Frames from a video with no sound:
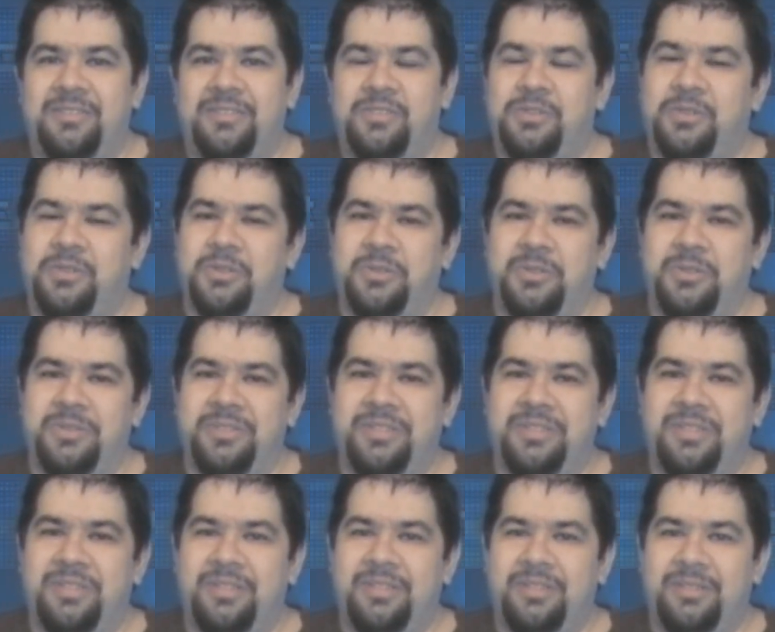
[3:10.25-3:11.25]

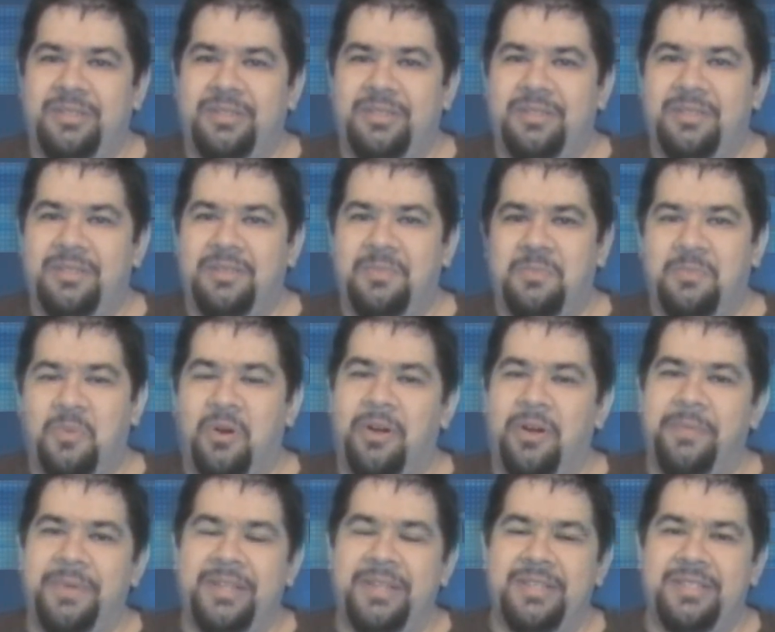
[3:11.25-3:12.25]
Jews,
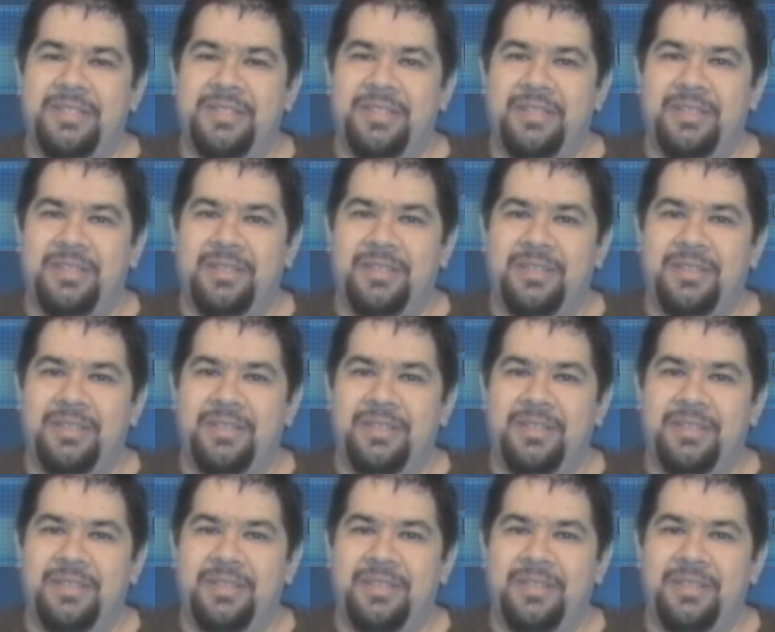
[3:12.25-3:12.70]
Mormons,